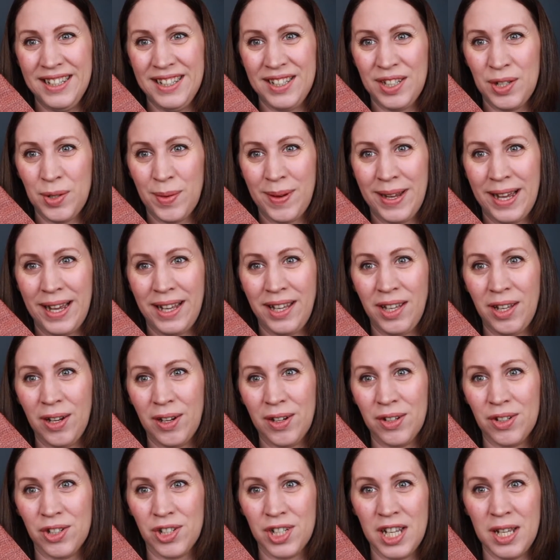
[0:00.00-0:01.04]

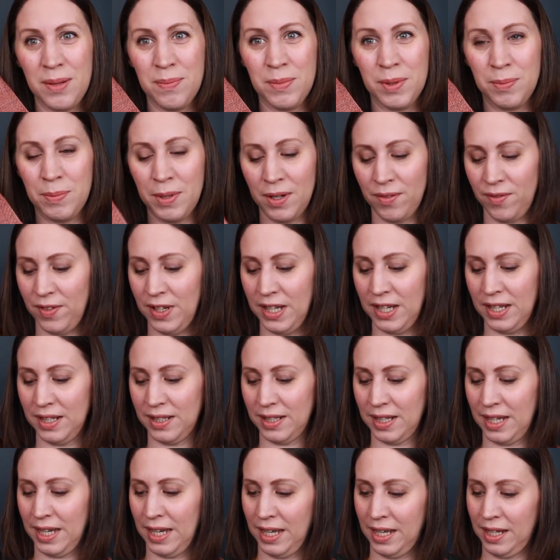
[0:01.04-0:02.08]
triangular shape above
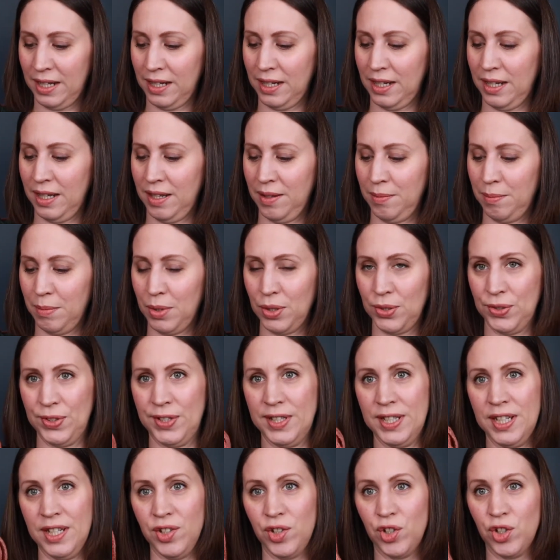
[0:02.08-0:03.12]
it and a moss
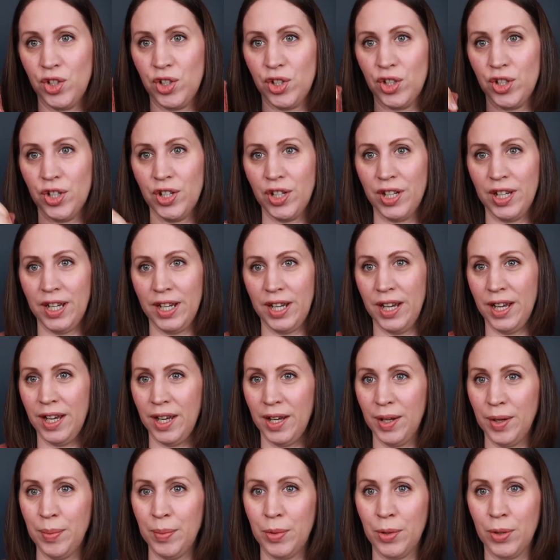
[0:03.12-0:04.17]
stitch
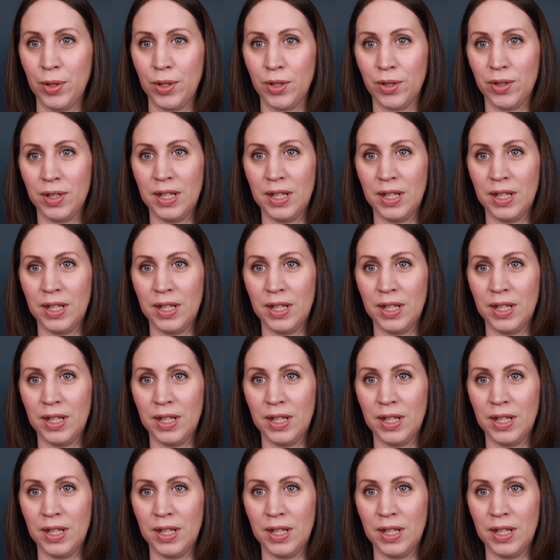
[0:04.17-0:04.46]
border.